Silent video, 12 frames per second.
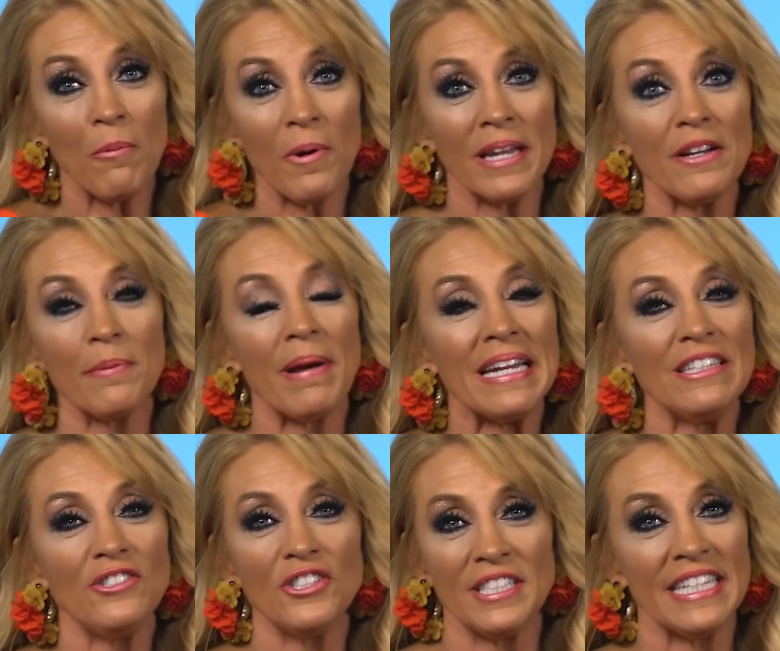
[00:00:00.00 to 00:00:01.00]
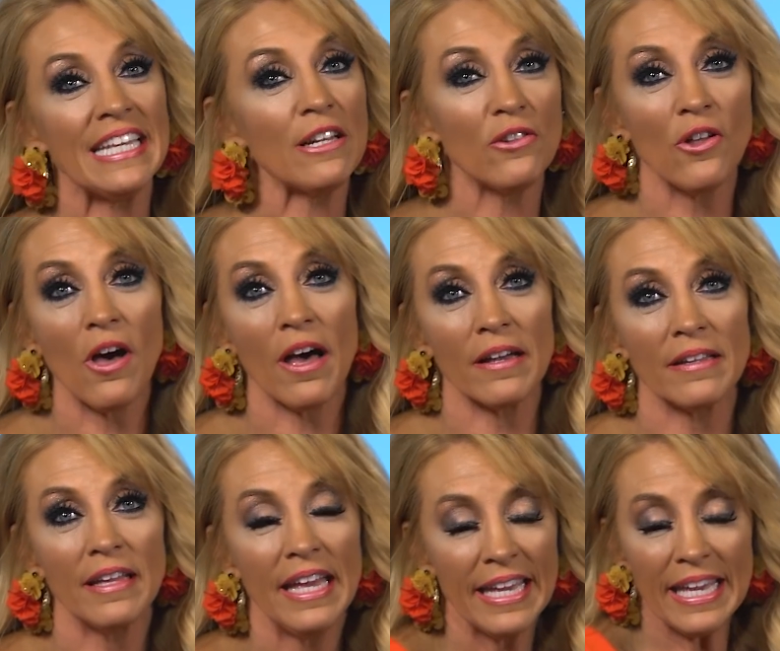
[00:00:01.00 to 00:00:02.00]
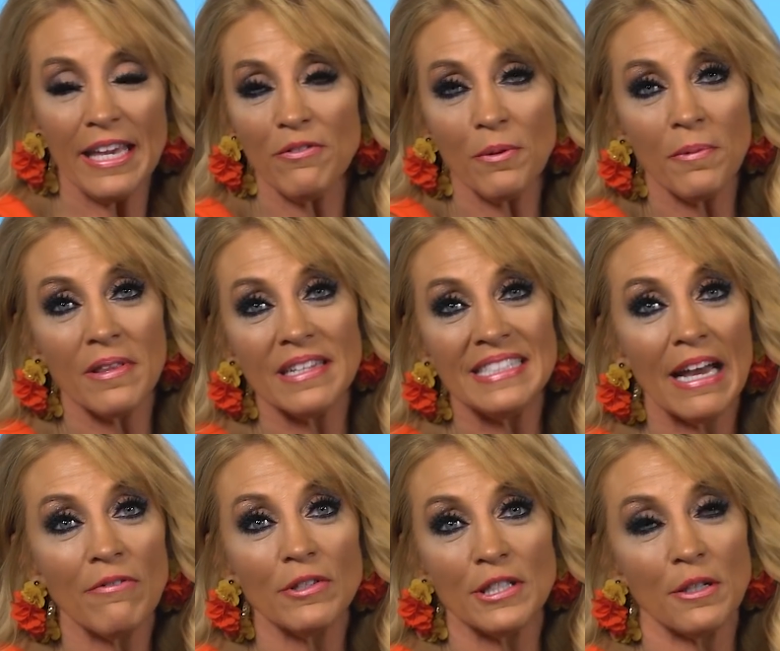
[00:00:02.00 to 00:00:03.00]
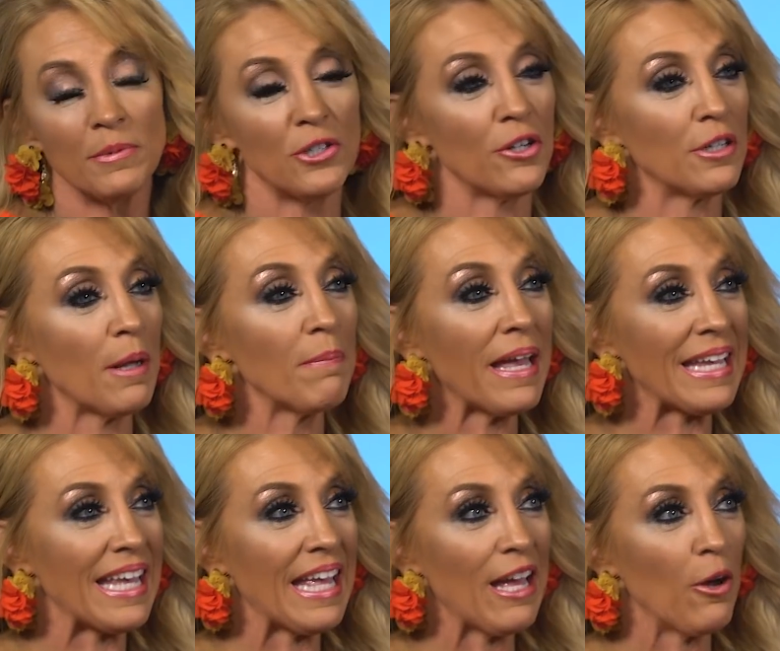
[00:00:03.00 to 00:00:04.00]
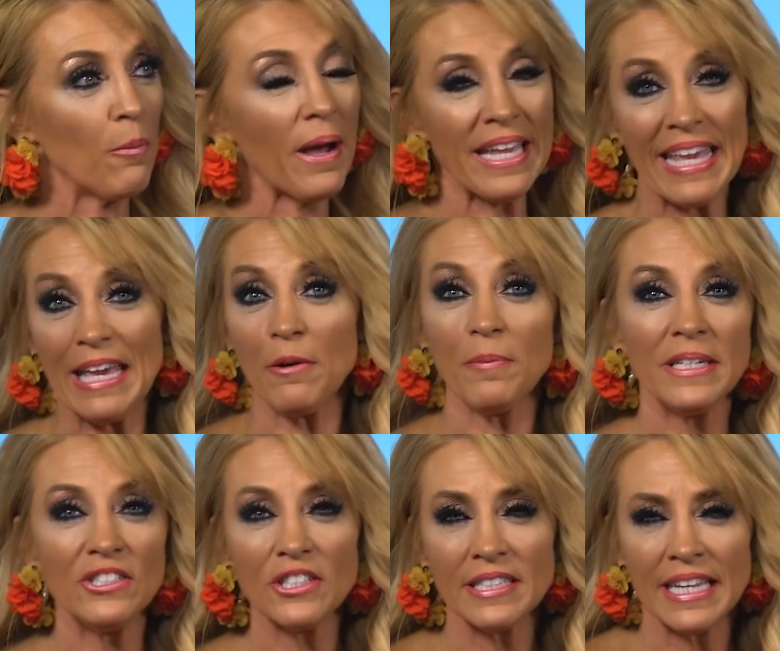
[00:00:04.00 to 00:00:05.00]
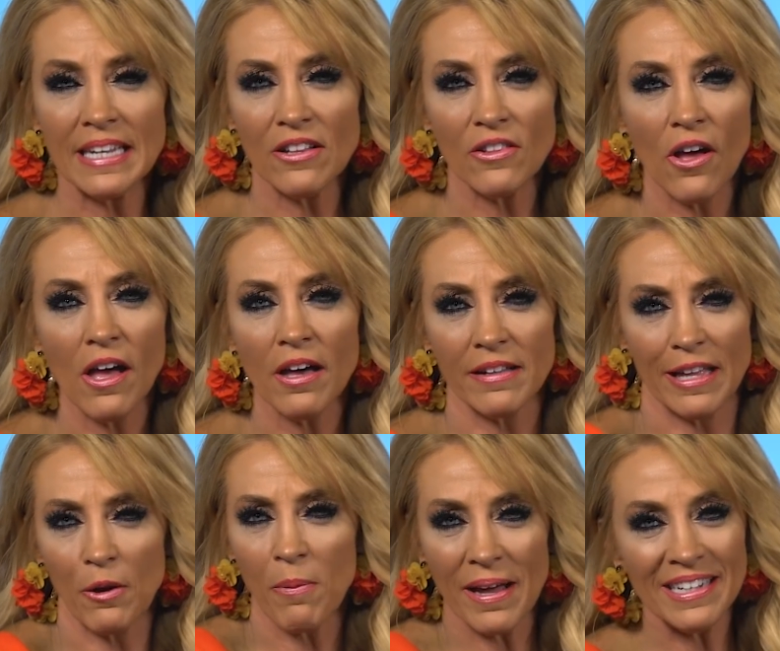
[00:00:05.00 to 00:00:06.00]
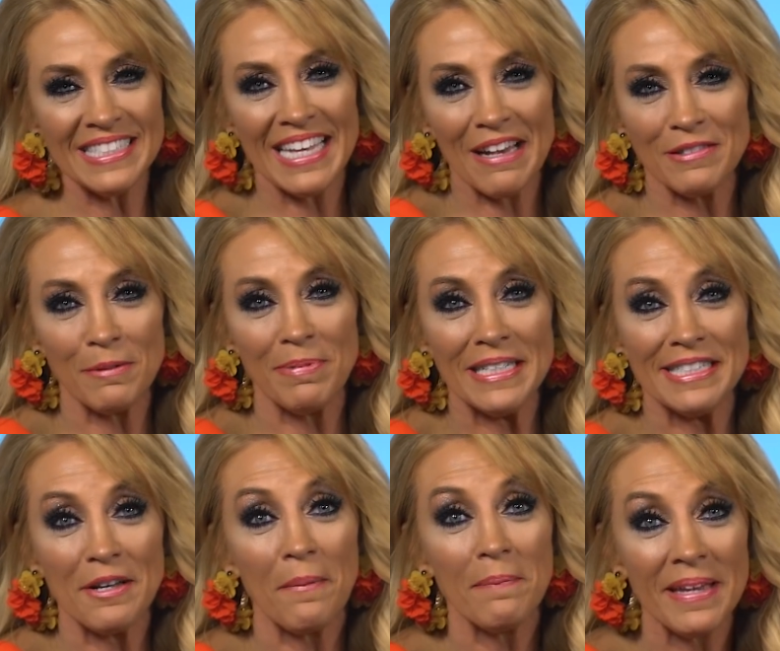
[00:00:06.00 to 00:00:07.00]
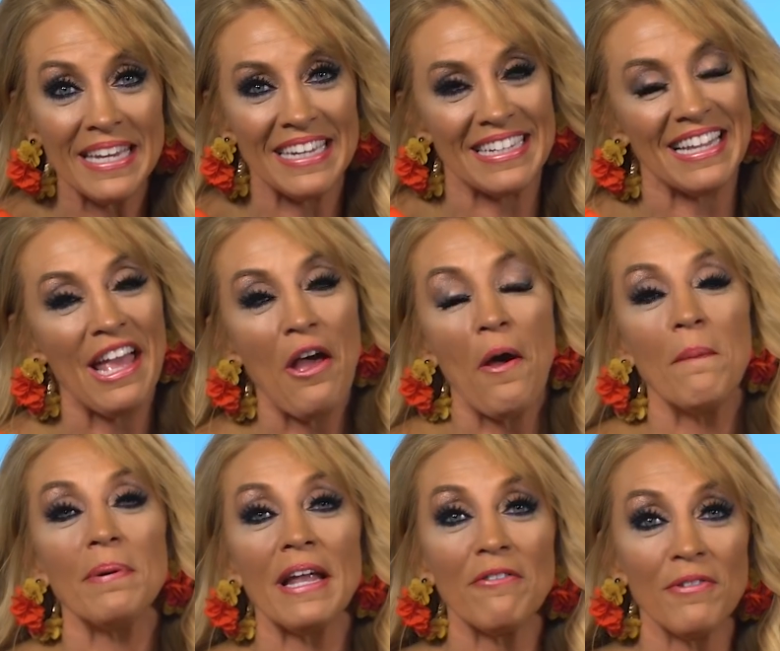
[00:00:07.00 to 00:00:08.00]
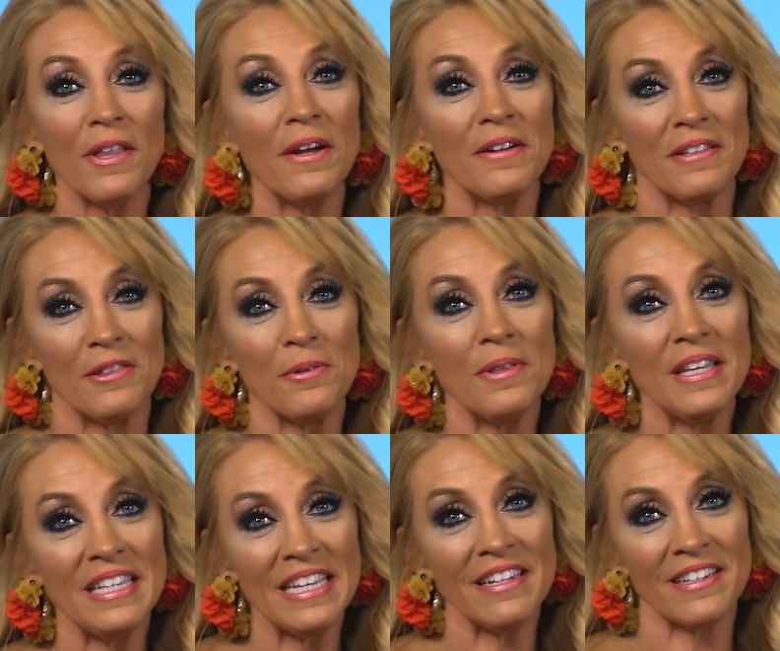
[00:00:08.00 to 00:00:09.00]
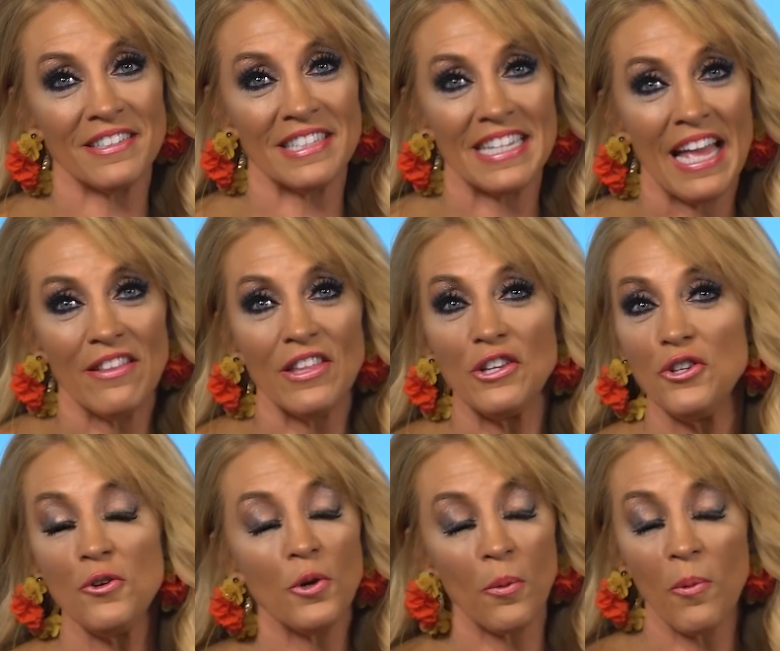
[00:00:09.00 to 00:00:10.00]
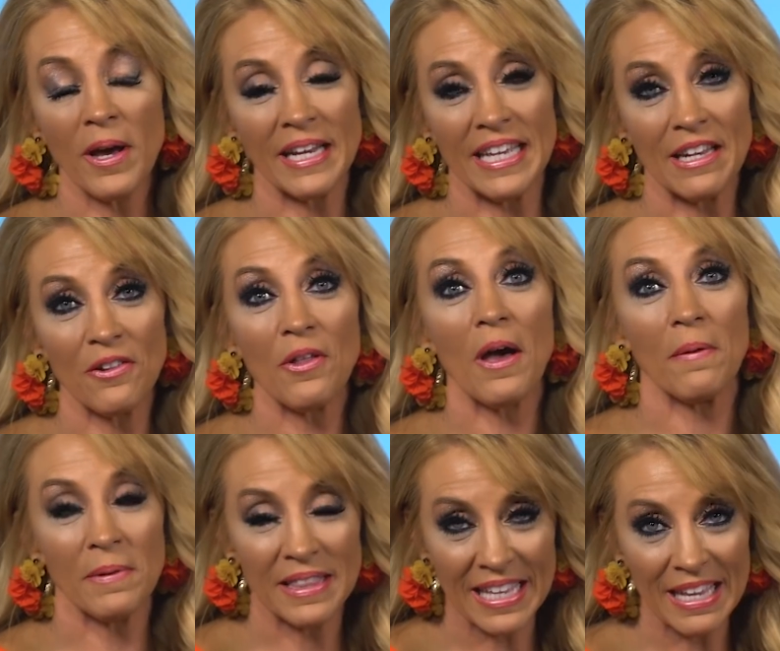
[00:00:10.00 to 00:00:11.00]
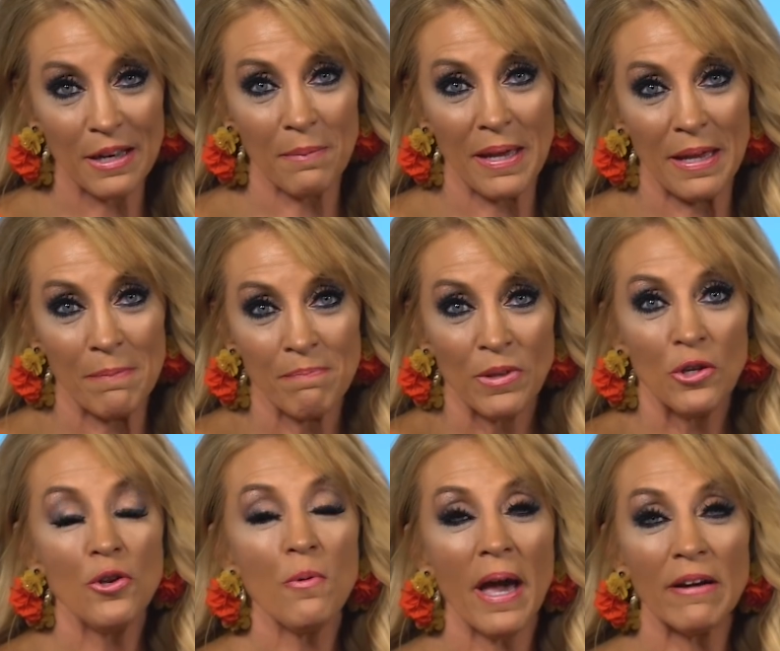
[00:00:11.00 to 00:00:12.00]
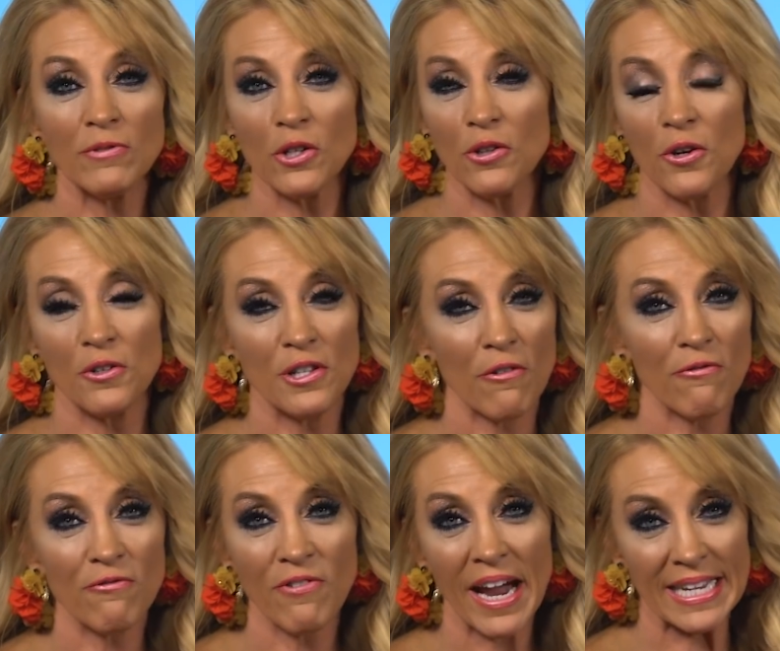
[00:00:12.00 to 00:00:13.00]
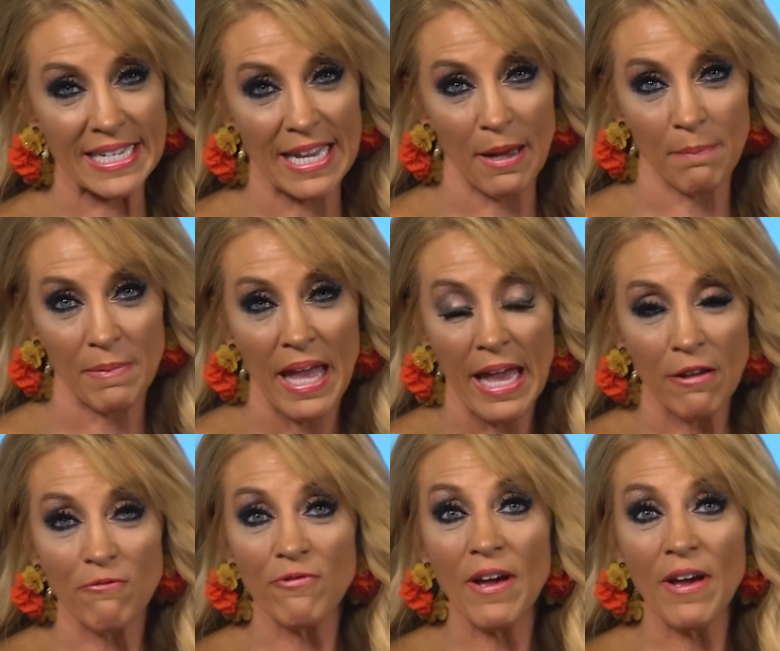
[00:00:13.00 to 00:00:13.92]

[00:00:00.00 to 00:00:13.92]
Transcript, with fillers: I want everybody to just get along. Even where the devil's concerned, I'm like, why can't we just get along? Like, why does he have to be so mean? But I've learned through the years that you don't want to get along with the enemy. You have to learn to fight him. In